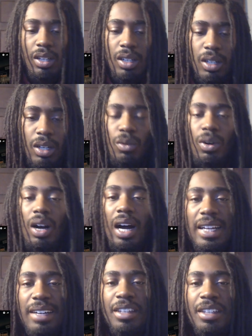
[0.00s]
Well, I
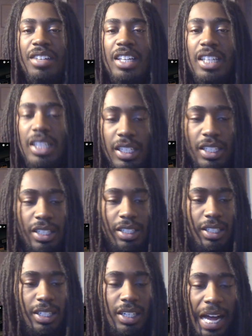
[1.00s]
love V V.
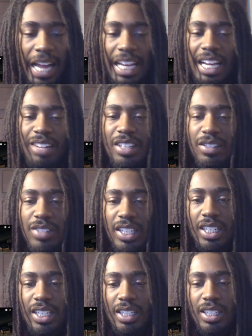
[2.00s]
I love V V.
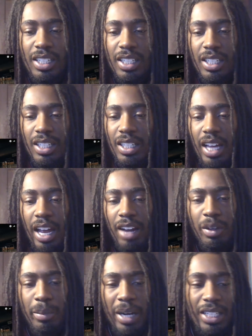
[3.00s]

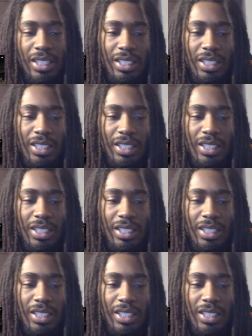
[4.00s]
Everybody.